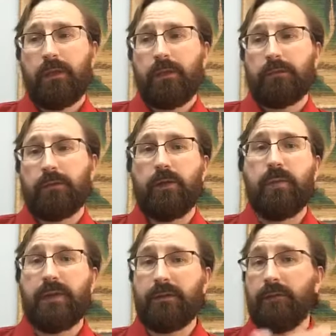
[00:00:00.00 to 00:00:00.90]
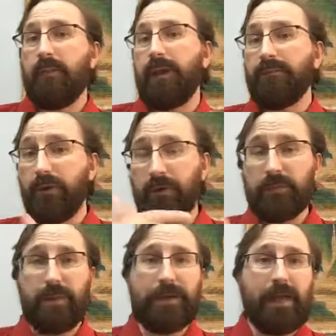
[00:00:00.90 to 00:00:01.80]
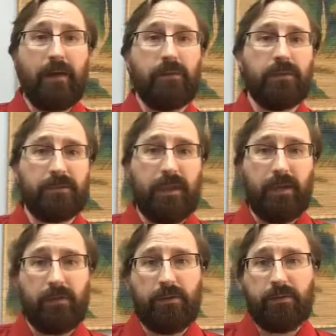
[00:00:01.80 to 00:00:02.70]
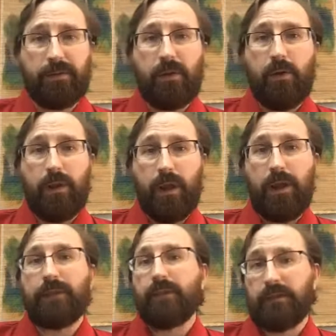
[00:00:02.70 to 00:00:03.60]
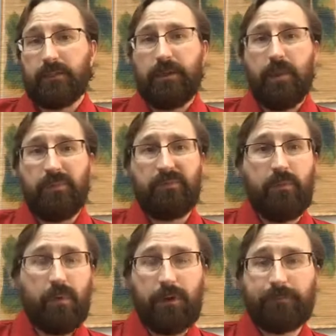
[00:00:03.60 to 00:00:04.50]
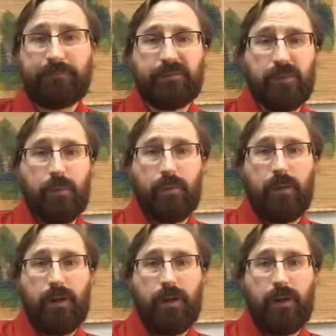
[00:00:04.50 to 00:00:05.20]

So you might have noticed by now the cycle that's been going on. I talked about it before. So